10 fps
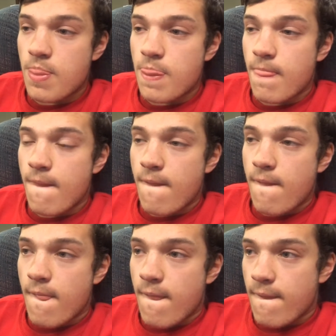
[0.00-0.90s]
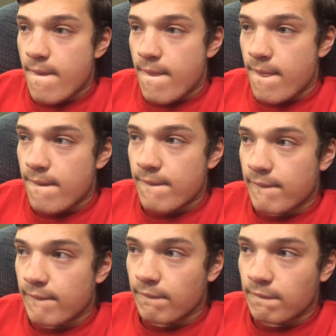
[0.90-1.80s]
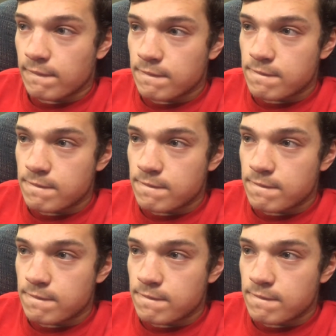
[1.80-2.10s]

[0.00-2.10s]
[no speech]